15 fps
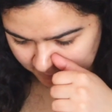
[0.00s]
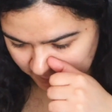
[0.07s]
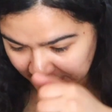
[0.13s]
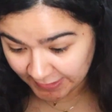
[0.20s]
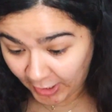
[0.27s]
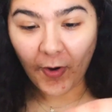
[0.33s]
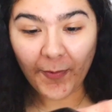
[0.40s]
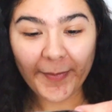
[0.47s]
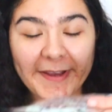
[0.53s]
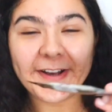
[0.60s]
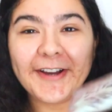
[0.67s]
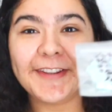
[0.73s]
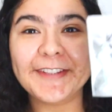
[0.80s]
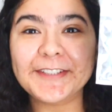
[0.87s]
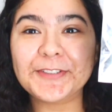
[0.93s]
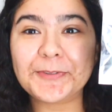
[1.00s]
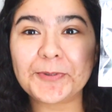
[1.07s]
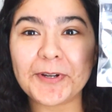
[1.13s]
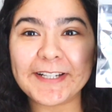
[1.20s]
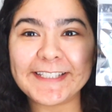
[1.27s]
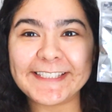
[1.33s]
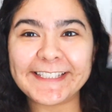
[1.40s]
thing, oh my god, the
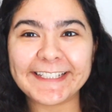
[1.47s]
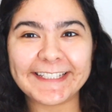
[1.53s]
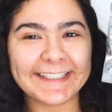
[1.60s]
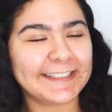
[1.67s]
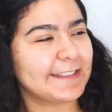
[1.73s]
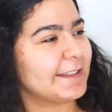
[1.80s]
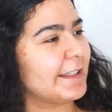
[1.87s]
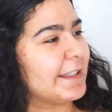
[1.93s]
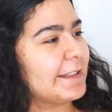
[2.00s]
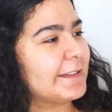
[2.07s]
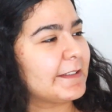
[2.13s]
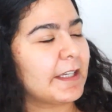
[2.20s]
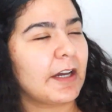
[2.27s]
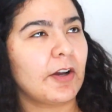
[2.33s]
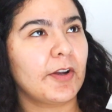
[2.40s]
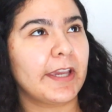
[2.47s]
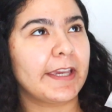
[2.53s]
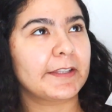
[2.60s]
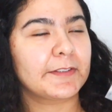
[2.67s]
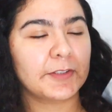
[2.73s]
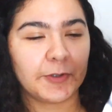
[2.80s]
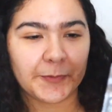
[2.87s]
scrunchies. This is,
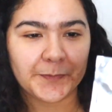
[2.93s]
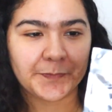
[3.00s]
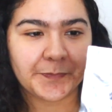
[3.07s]
okay, so